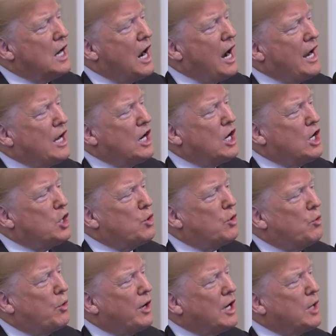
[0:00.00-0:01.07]

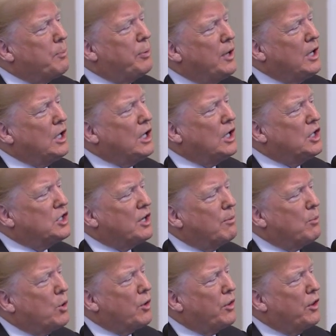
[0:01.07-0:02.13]
900 written opinions
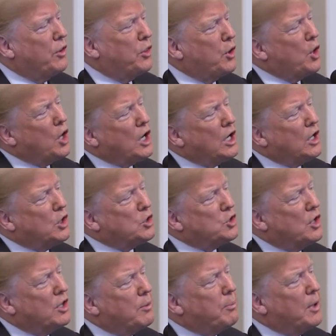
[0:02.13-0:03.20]
and more than 30 years
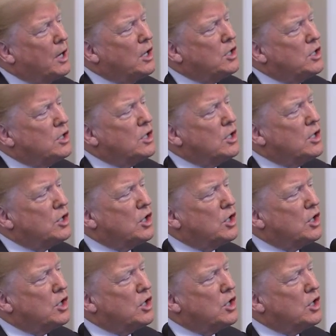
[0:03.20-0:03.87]
on the bench,